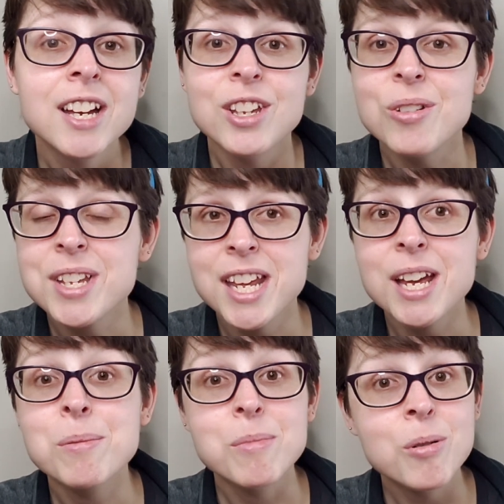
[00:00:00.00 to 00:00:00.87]
using
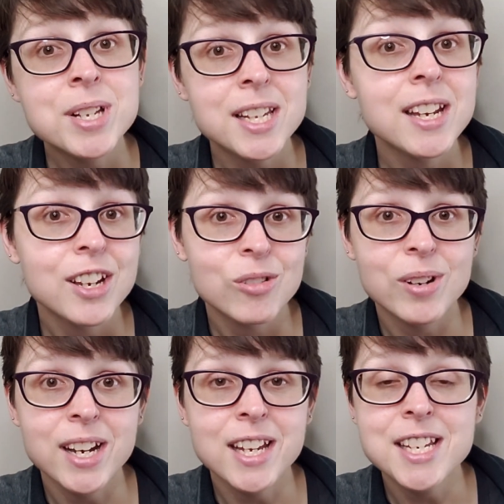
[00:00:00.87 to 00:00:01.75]
mostly
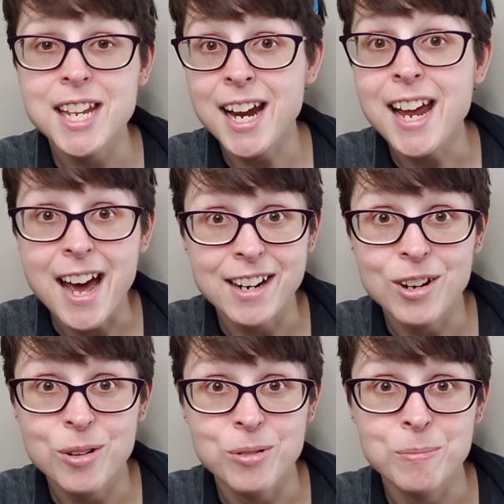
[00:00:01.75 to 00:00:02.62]
ingredients that I had at
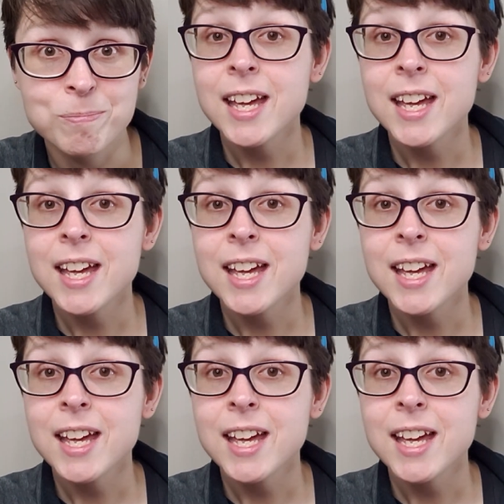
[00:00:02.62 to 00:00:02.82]
home.